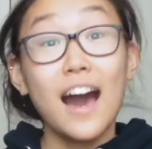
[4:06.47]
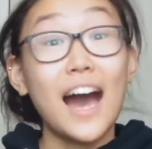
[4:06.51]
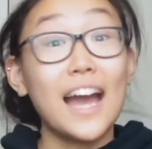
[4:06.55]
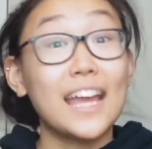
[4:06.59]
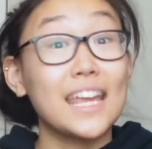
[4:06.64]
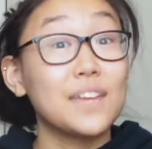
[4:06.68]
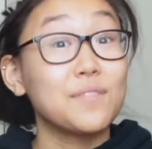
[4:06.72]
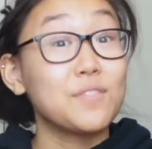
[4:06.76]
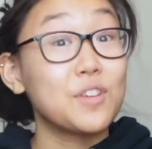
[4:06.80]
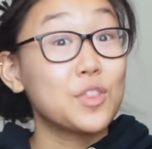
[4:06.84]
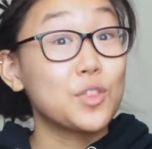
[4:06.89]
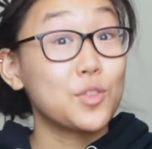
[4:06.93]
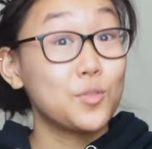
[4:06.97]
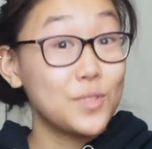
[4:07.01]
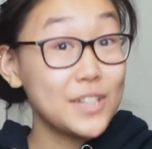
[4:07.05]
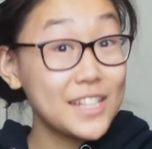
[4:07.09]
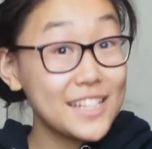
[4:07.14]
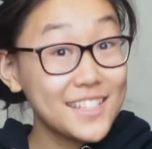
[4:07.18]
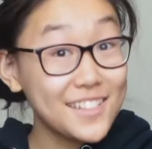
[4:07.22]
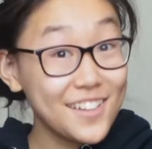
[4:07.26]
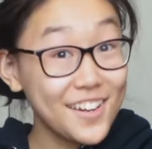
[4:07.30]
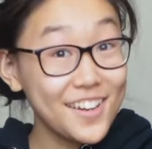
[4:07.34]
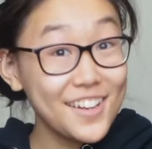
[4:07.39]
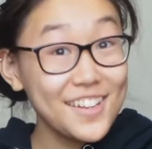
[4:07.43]
I gave it 3
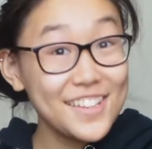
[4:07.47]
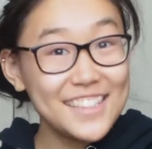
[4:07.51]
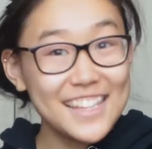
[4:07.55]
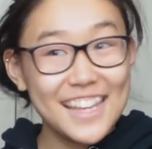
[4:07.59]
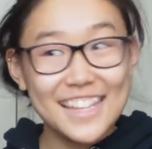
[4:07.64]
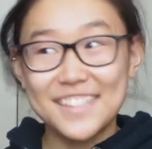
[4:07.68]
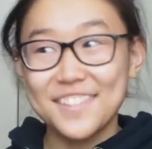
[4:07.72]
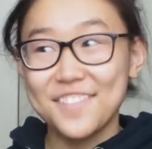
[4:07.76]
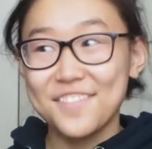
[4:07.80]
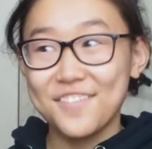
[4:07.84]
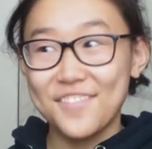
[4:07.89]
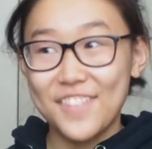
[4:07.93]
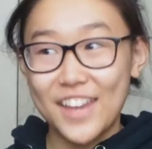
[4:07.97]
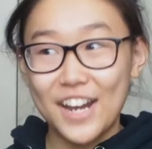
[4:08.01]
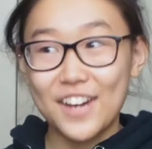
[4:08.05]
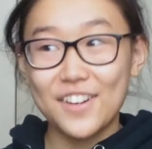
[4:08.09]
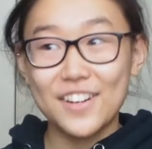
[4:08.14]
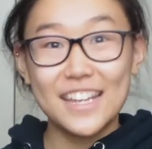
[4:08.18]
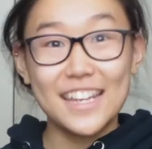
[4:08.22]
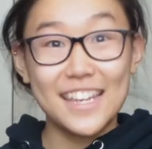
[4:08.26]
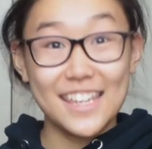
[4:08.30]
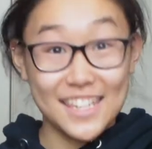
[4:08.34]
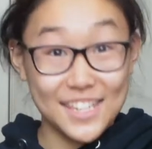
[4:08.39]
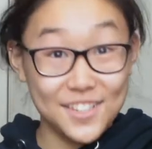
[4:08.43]
stars. It's a
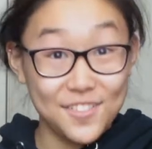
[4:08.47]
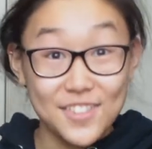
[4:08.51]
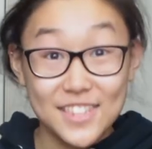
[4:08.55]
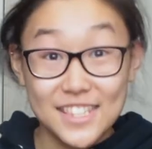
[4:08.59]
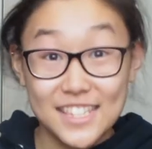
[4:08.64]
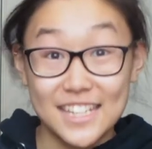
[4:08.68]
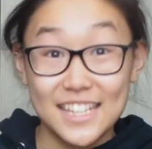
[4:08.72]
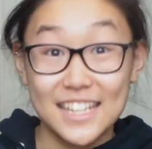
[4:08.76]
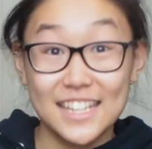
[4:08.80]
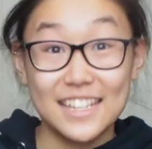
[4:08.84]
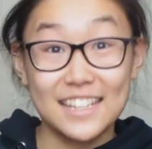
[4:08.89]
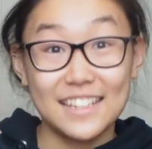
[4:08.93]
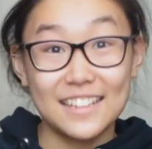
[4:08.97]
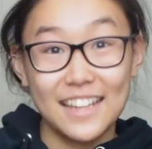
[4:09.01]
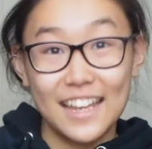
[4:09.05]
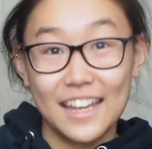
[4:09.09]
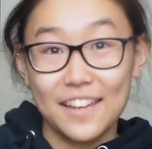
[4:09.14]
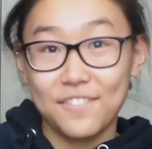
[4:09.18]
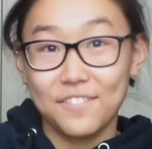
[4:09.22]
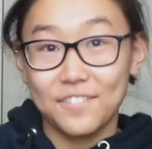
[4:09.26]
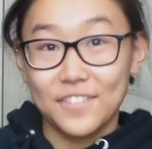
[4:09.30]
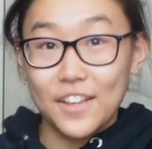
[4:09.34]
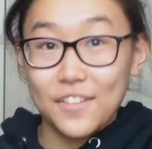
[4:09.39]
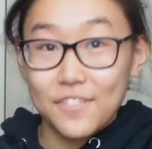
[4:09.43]
very cutesy,
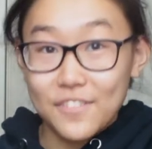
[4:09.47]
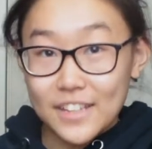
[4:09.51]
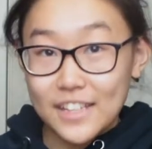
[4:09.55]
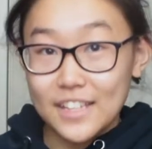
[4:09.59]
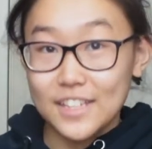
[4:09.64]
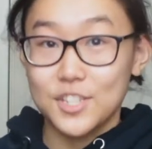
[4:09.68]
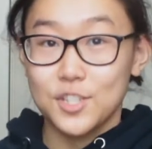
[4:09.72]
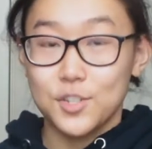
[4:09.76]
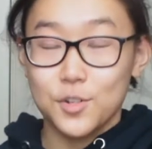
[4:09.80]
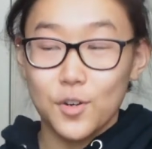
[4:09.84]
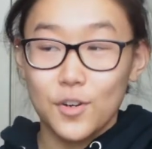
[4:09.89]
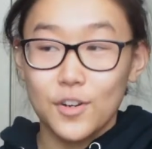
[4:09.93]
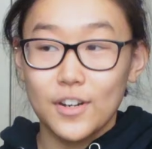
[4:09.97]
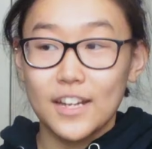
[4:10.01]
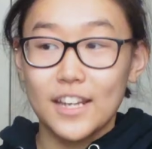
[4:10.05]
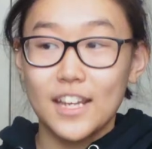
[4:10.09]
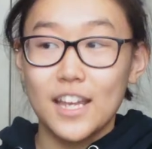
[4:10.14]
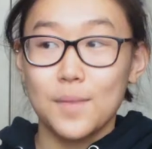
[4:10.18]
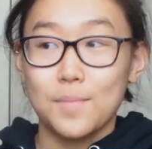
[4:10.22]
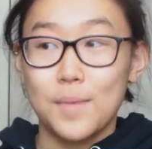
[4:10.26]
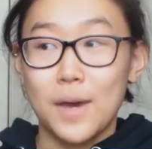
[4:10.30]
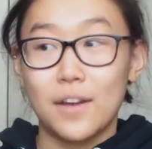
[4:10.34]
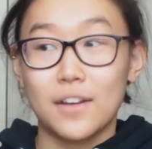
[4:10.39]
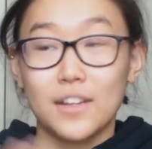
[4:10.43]
like, fluffy story
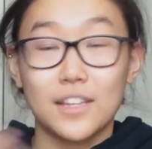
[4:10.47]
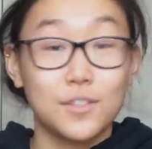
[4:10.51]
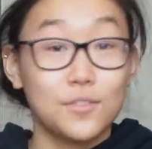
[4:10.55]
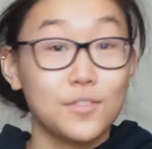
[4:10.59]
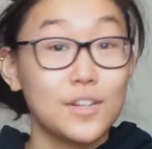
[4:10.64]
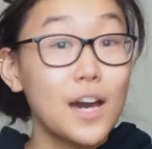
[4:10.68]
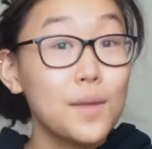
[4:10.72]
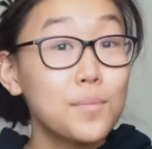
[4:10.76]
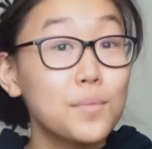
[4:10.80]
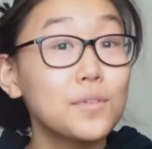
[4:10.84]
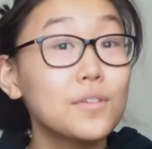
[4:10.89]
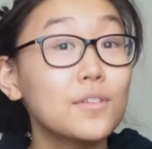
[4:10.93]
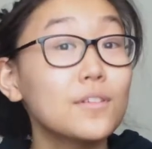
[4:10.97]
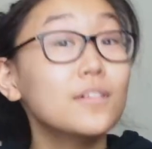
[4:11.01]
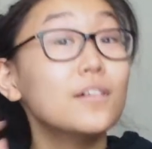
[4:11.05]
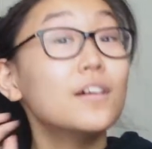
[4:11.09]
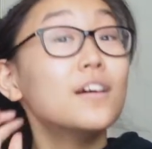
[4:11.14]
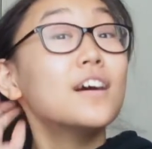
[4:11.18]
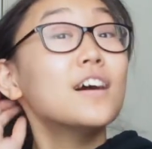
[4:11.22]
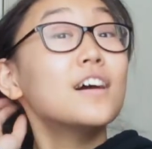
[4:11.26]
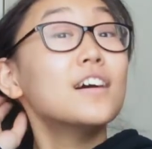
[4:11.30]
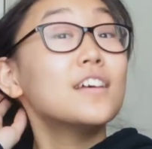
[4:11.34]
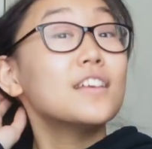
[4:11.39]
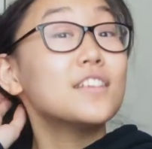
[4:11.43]
about a cute couple,
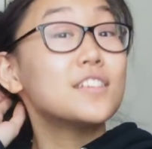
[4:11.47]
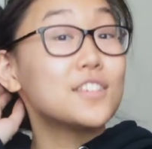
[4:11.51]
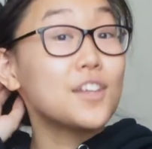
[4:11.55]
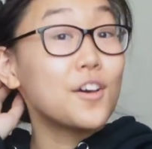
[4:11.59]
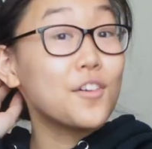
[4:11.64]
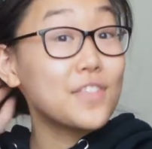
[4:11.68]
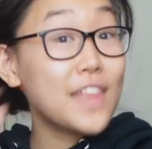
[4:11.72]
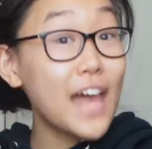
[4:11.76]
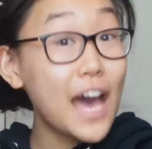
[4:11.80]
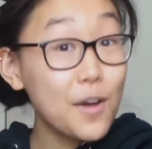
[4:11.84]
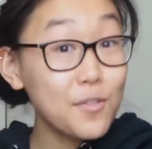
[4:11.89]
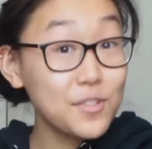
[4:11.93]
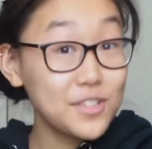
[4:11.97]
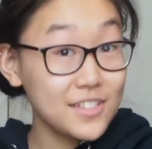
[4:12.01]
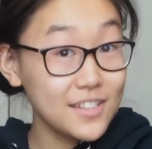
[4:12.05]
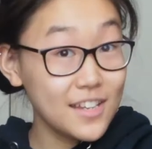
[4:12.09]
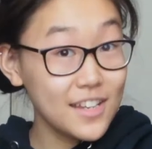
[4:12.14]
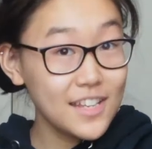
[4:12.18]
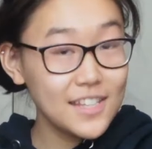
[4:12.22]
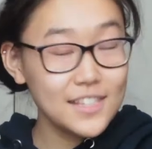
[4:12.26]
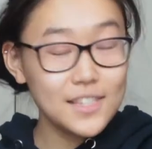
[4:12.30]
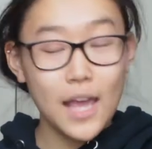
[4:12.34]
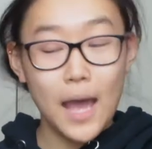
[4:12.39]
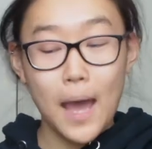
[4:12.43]
so that was
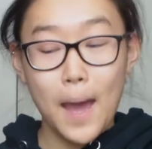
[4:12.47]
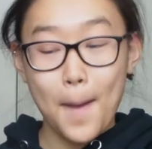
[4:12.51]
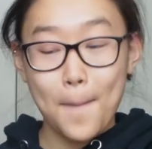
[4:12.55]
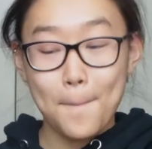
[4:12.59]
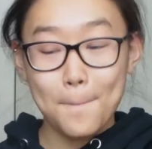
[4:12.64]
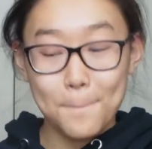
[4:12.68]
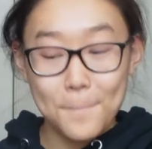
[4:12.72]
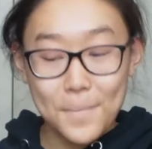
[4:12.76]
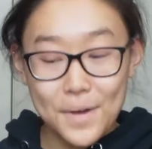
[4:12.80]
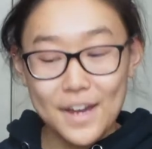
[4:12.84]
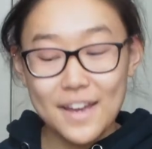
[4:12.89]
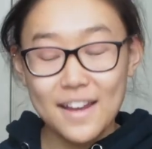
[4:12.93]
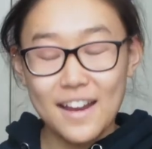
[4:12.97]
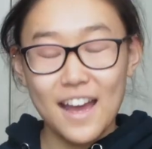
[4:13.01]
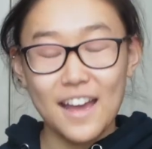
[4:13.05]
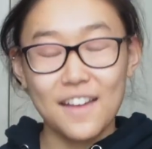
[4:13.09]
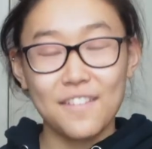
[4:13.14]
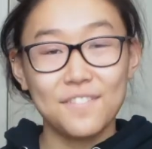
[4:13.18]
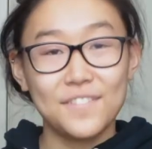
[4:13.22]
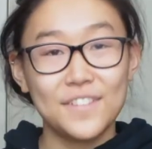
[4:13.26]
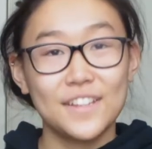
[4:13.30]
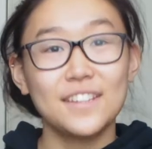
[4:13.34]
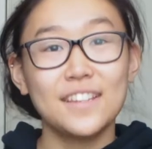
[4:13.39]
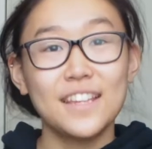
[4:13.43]
nice, but I
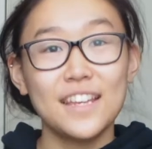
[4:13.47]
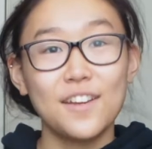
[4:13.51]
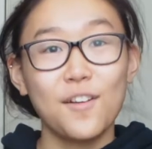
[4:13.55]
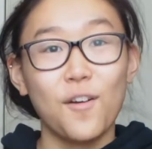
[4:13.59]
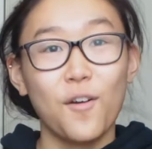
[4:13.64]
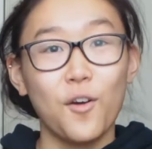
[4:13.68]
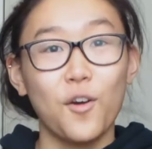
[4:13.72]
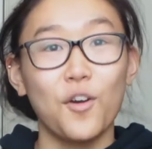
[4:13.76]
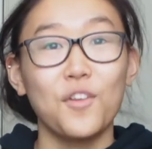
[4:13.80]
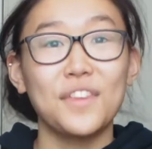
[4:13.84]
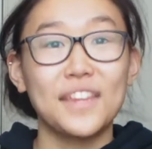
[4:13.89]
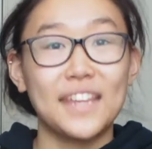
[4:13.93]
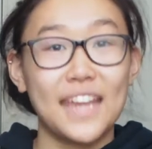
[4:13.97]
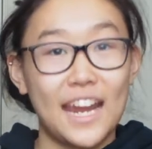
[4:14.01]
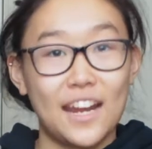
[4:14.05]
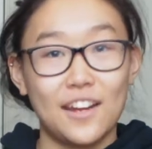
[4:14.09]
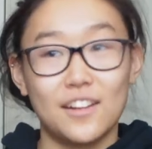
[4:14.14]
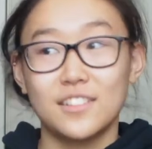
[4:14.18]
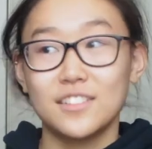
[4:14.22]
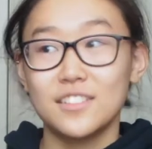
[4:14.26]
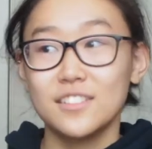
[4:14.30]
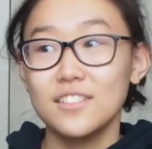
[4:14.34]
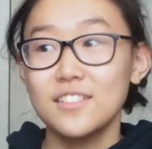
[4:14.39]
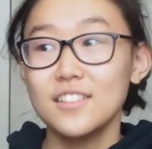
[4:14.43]
feel like all the
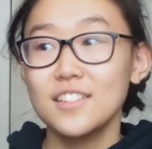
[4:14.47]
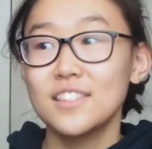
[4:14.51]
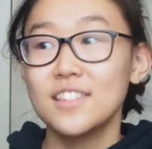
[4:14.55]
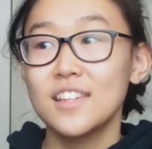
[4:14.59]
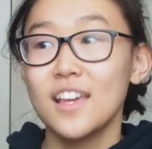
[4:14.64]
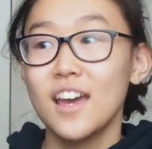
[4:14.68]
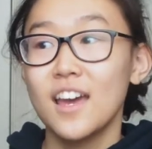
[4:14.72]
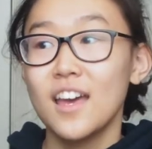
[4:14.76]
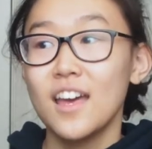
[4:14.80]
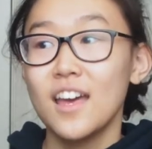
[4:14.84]
characters